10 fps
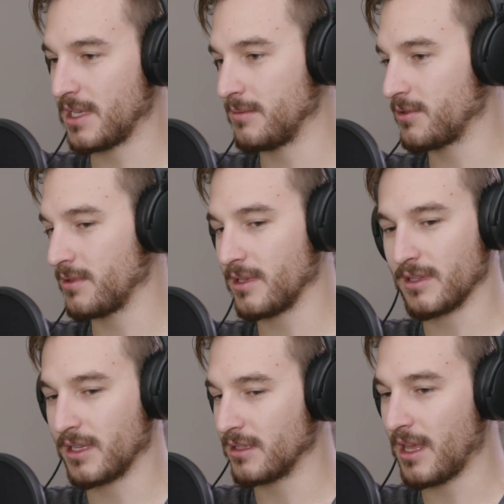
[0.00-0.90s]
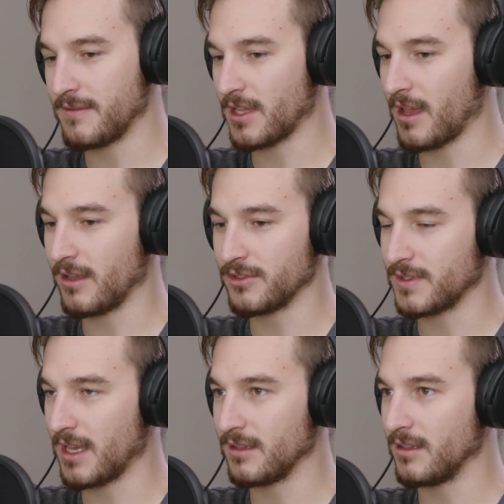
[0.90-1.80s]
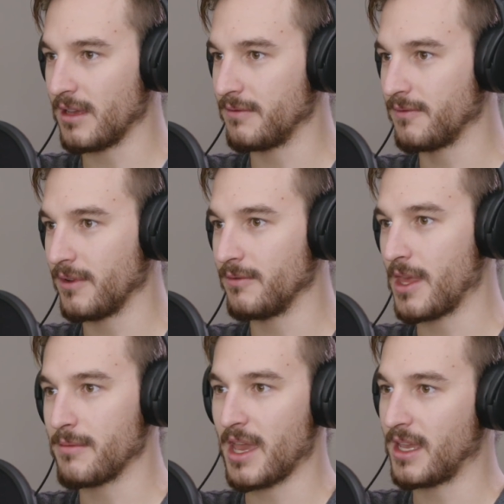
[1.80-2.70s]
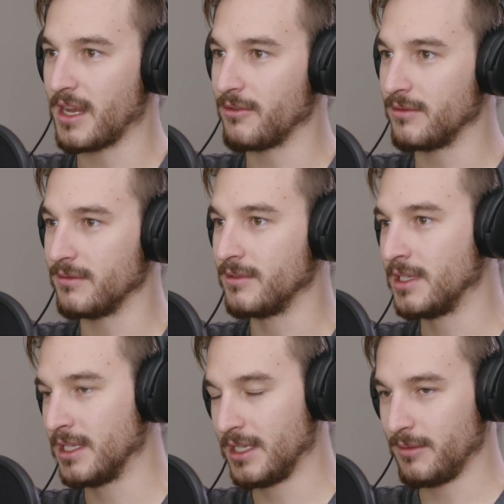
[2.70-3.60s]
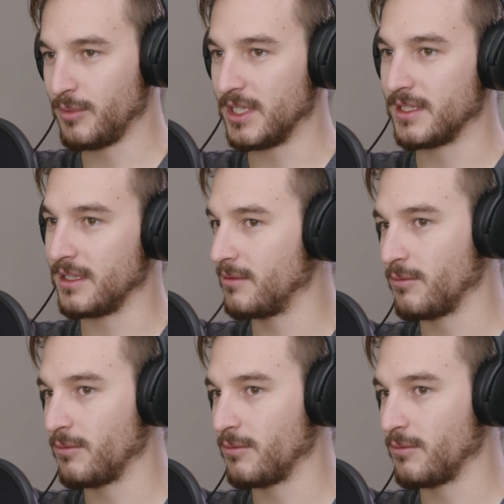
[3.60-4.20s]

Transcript: same sort of thing, like lifestyle, just day in the life of them hanging out in BC.